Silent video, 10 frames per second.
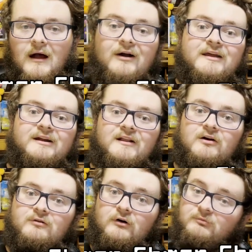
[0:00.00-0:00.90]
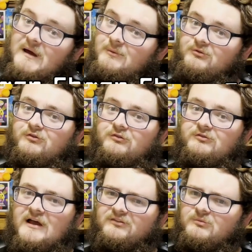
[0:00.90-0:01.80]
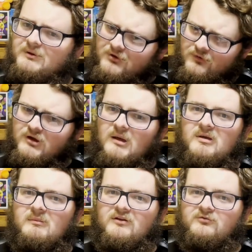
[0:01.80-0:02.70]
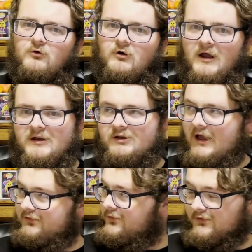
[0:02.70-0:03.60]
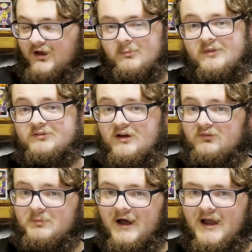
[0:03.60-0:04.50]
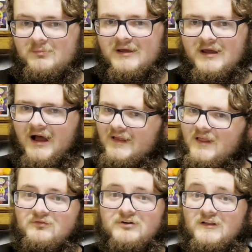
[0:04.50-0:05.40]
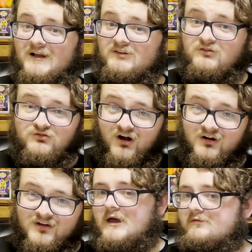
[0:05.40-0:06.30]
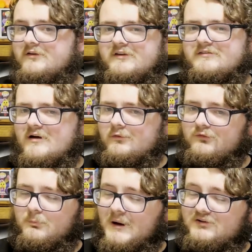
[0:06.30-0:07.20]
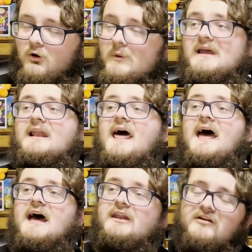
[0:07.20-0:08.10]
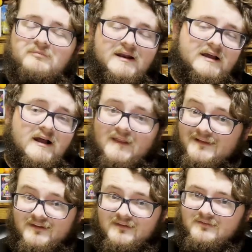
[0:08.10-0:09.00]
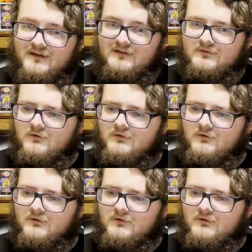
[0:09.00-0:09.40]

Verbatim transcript: Howdy and hello folks, my name is Christian Sasser, but you can call me MH4 and as you can tell by the shelves behind me, I love collecting junk. Ever since I was but a wee lad, I've been collecting things.